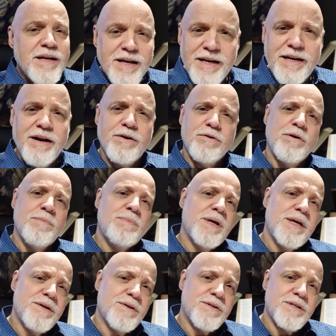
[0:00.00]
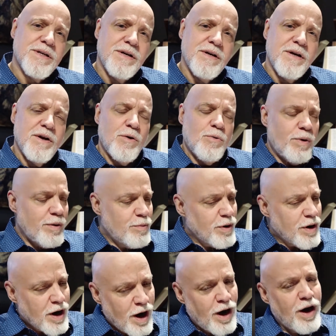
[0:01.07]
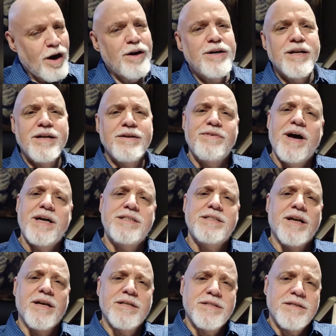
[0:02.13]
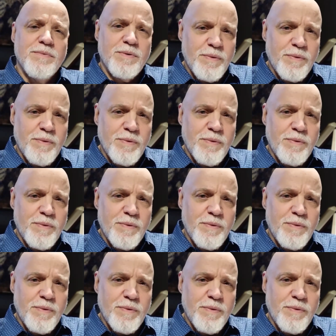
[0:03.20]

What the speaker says: Connect group leaders. We work hard in evangelism,